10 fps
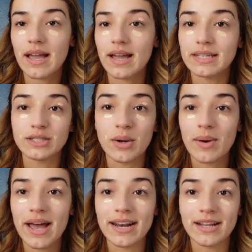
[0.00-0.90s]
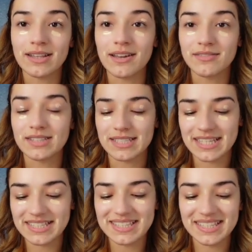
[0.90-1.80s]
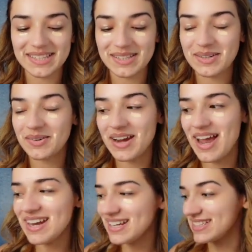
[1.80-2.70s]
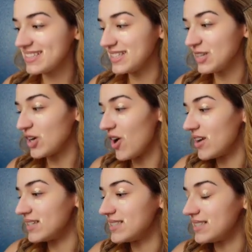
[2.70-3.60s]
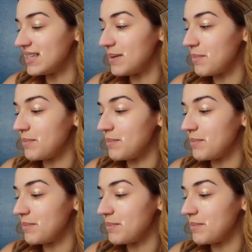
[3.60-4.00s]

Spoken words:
I don't add a lot of this concealer or any concealer, honestly.